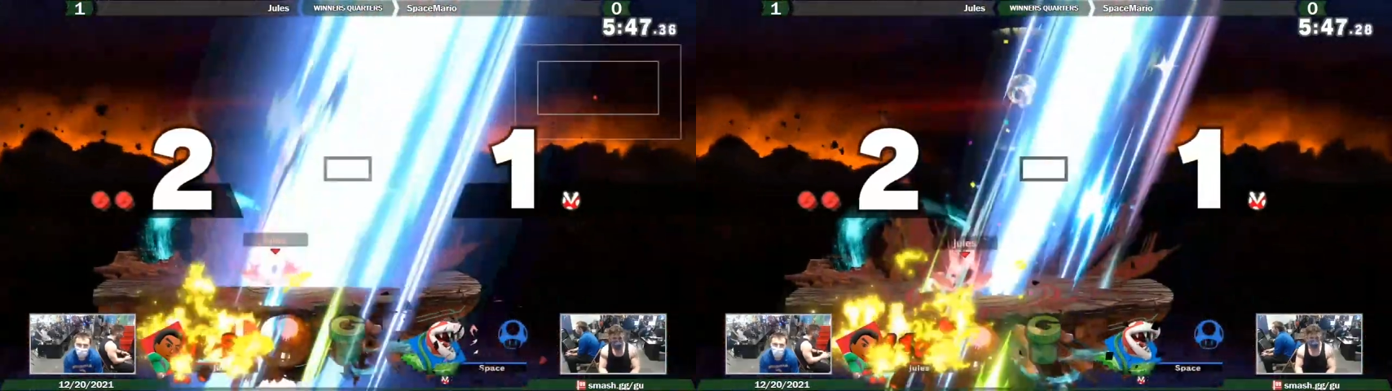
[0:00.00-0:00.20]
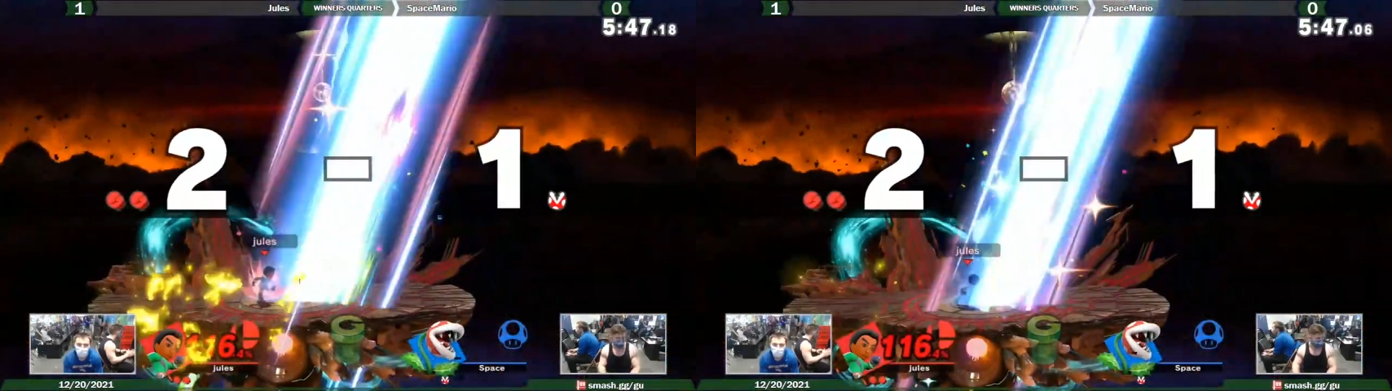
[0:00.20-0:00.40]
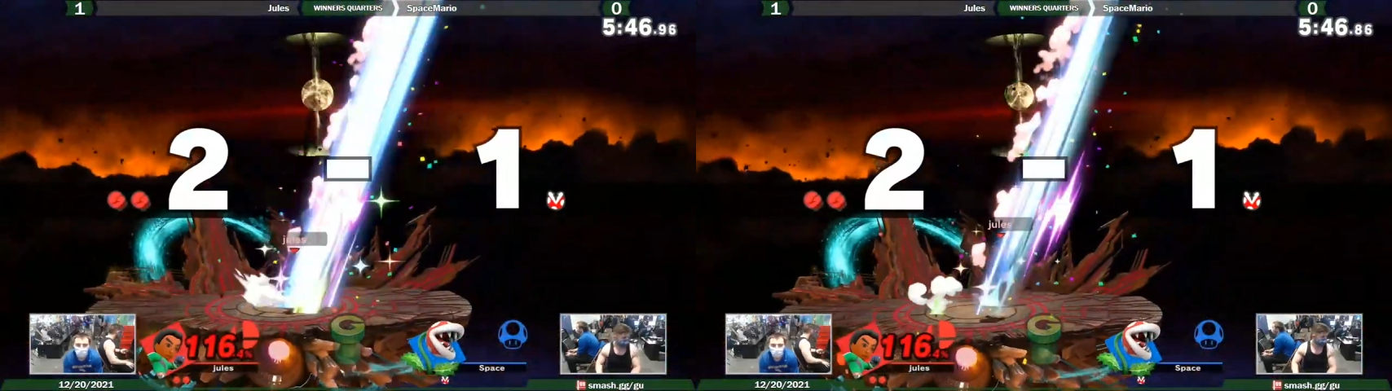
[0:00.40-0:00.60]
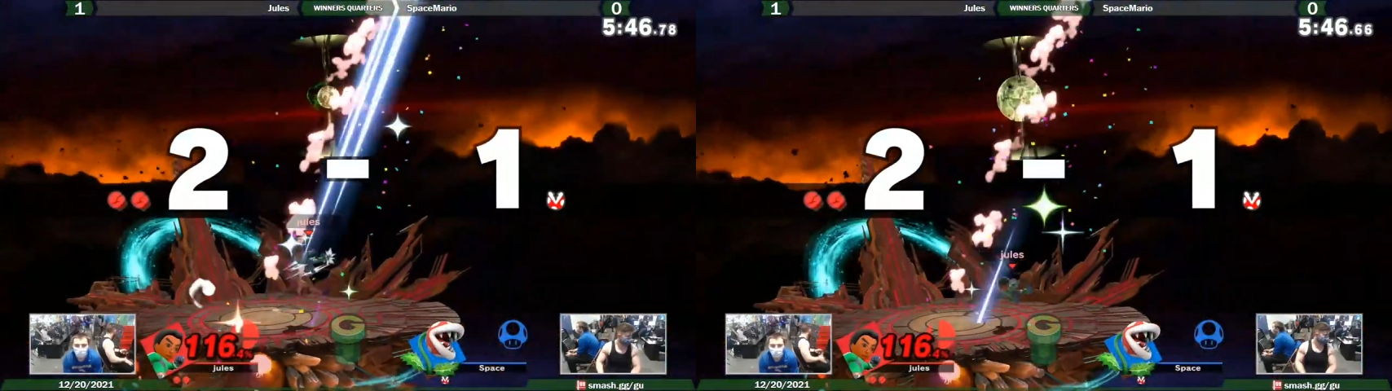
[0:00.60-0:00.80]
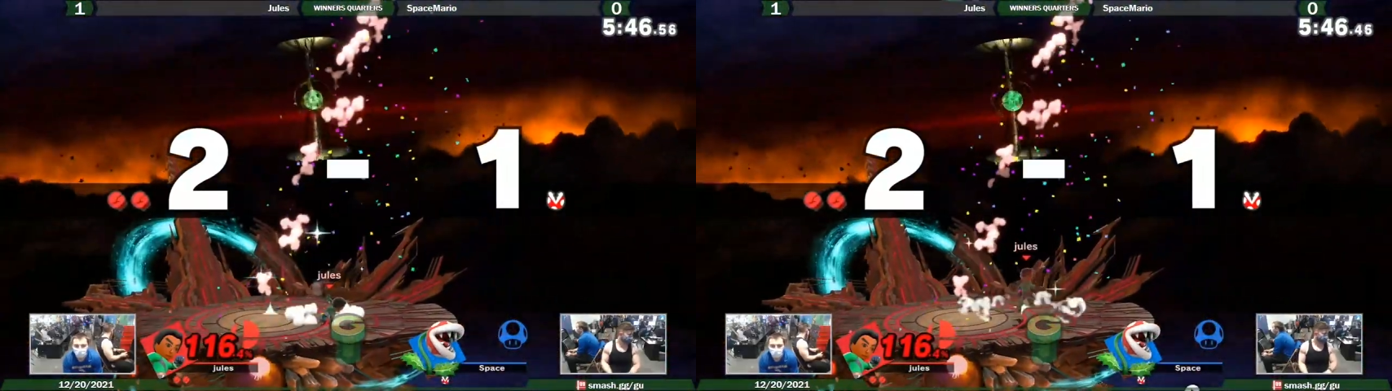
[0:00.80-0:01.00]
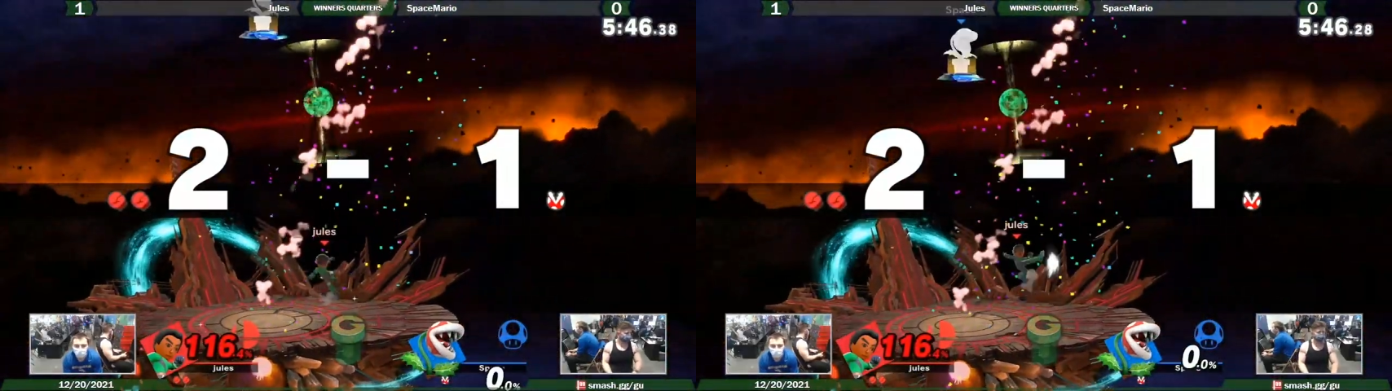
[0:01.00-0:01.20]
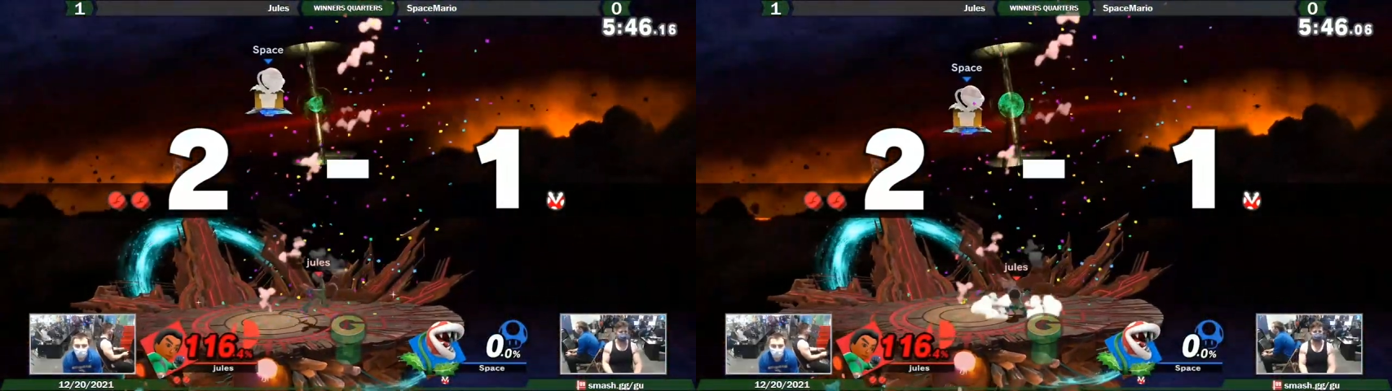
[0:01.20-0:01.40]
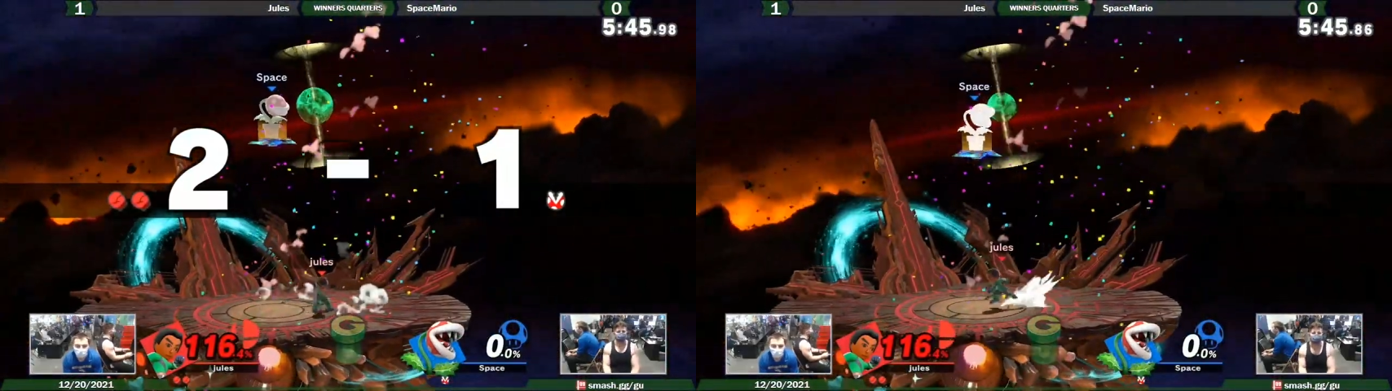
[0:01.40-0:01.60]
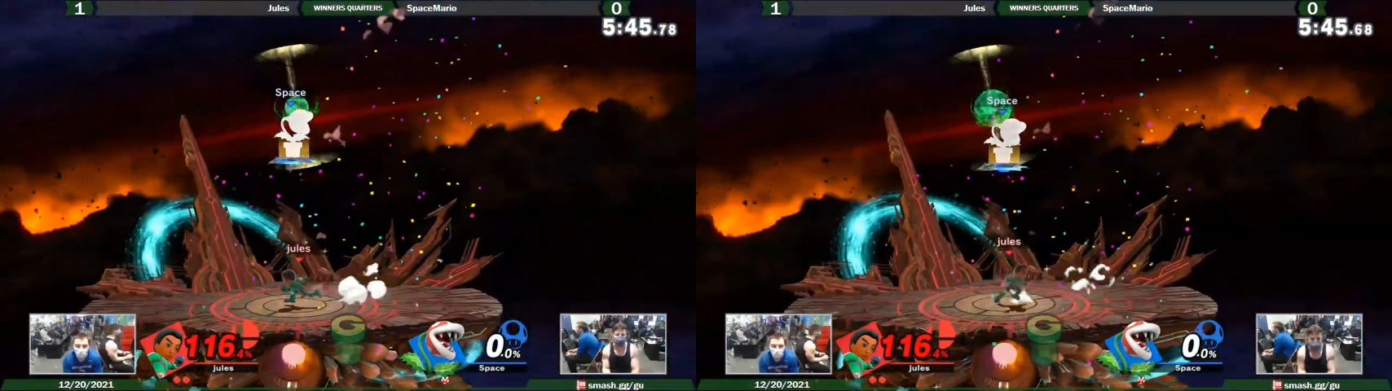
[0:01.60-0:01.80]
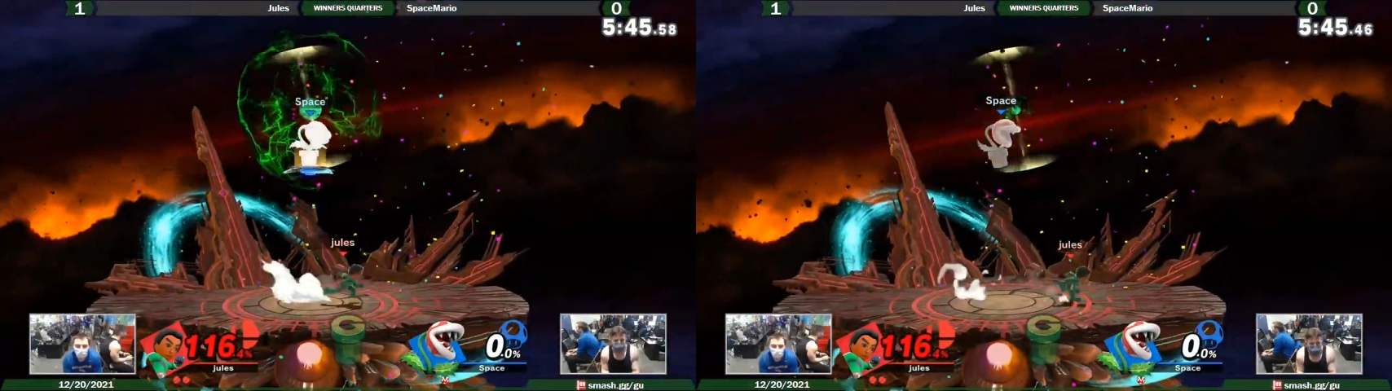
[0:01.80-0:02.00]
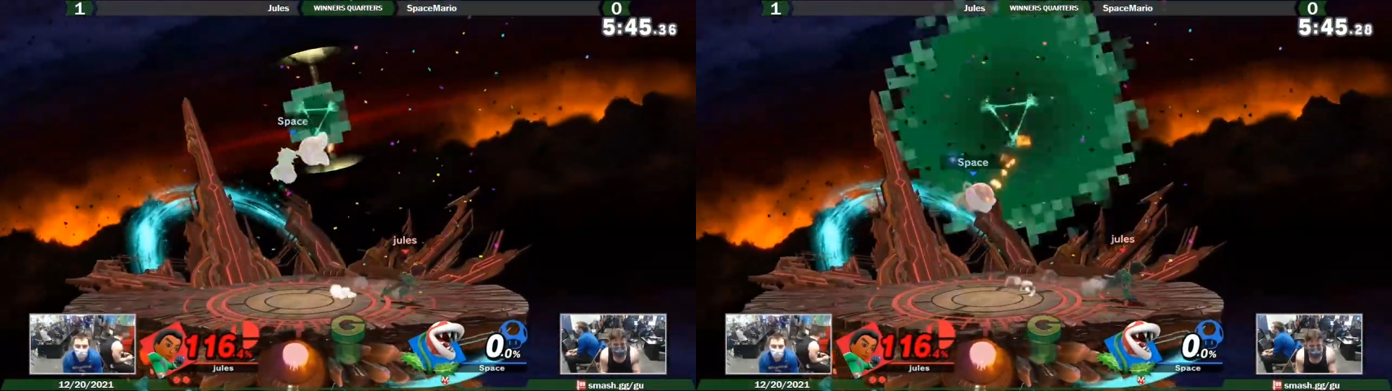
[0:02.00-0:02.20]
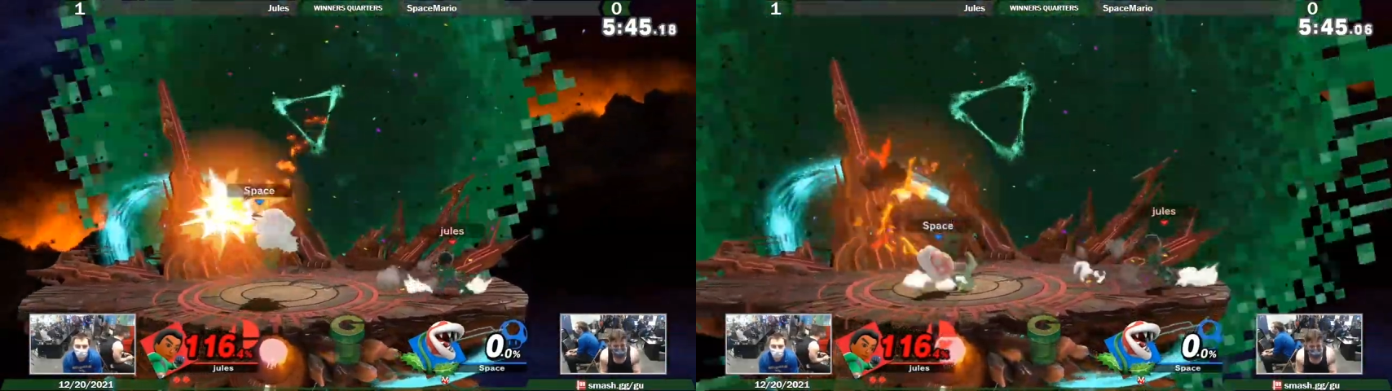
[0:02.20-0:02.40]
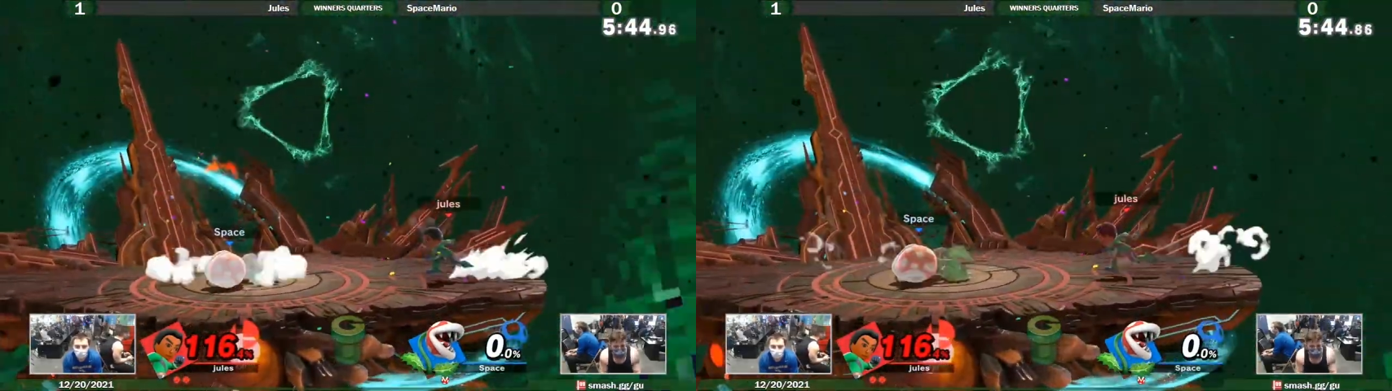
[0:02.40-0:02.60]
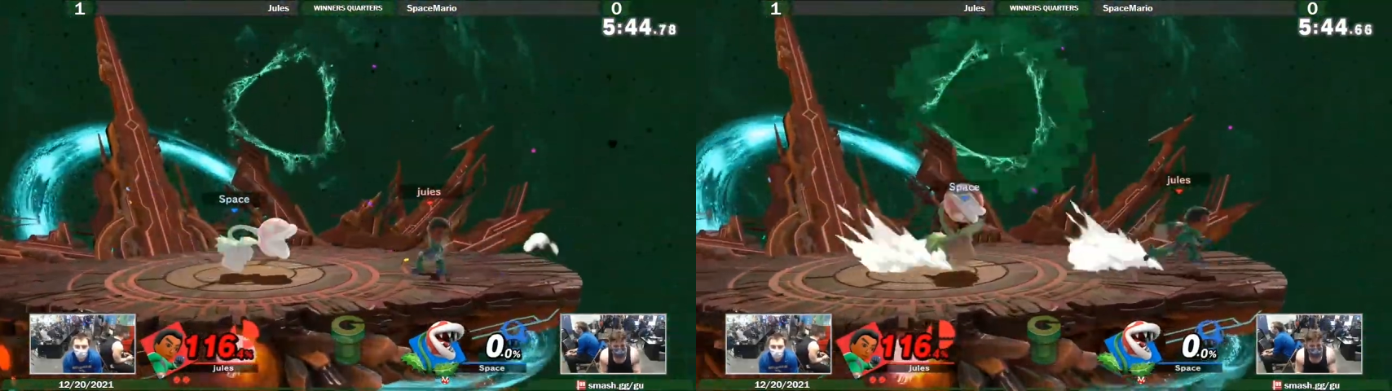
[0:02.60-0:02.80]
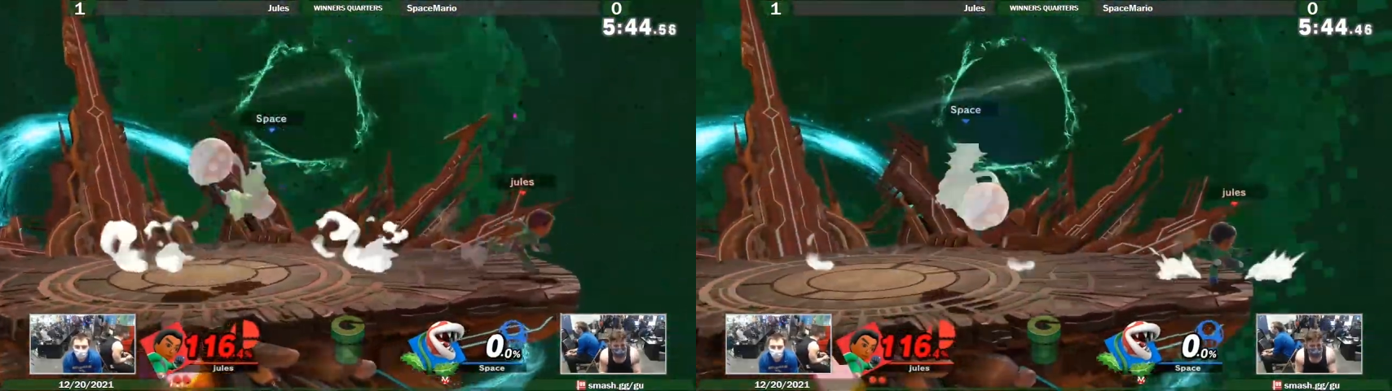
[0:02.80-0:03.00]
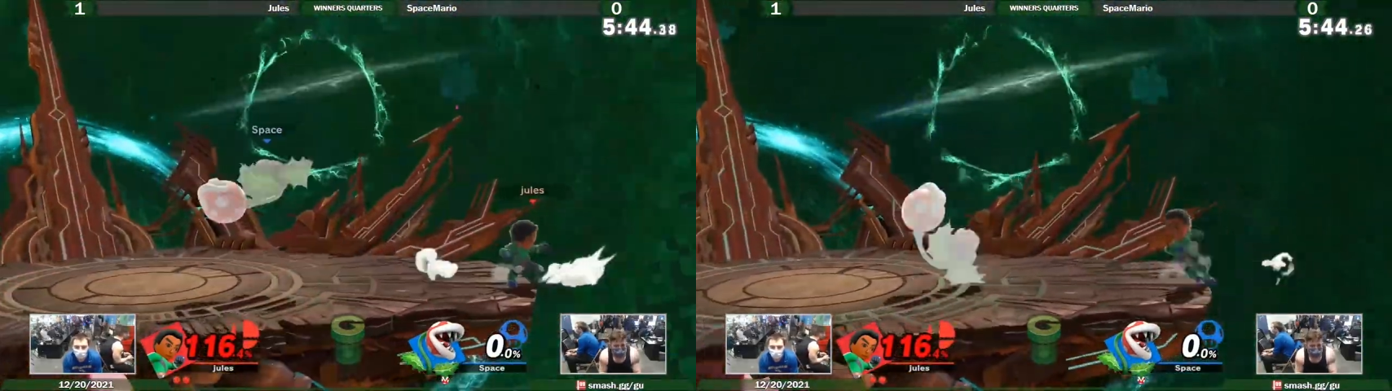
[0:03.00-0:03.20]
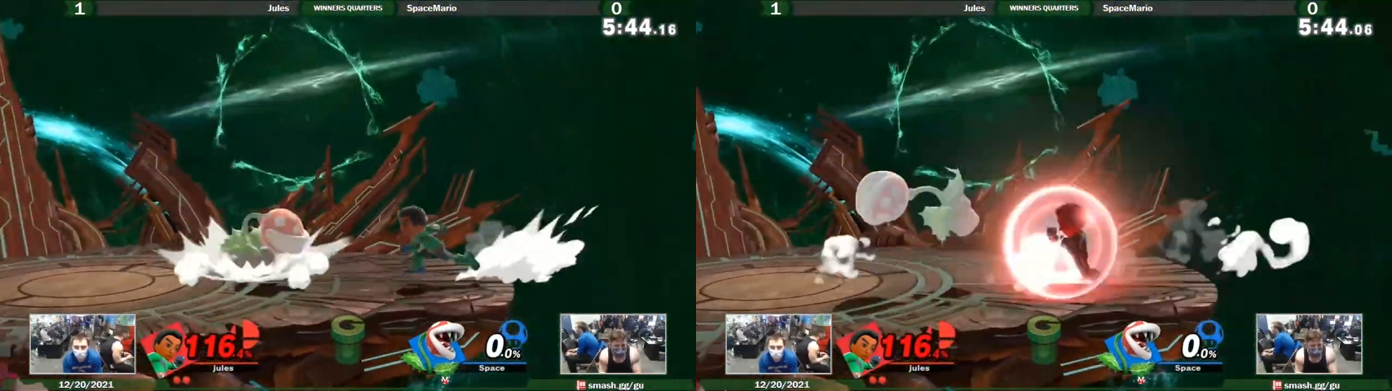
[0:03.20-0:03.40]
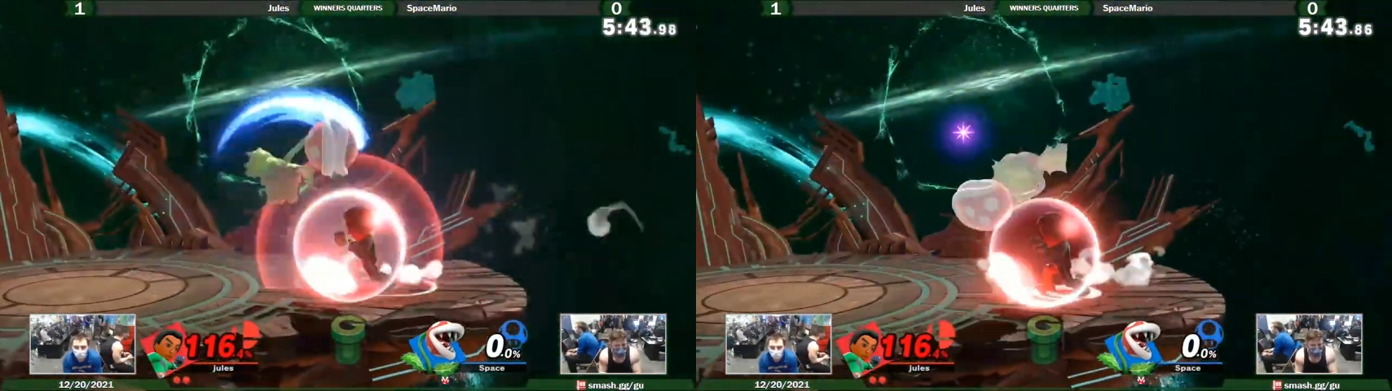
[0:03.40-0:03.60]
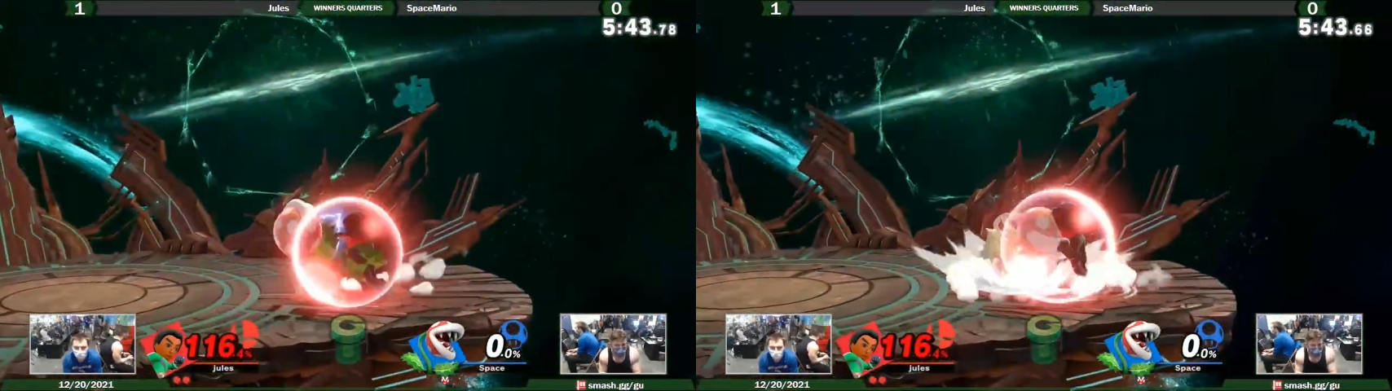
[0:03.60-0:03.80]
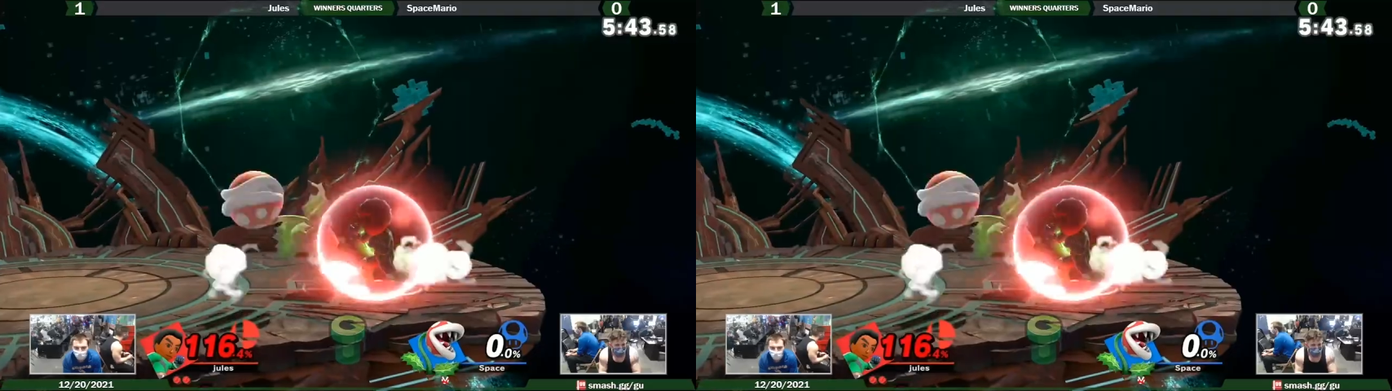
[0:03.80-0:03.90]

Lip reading: Nobody's mouth can be seen.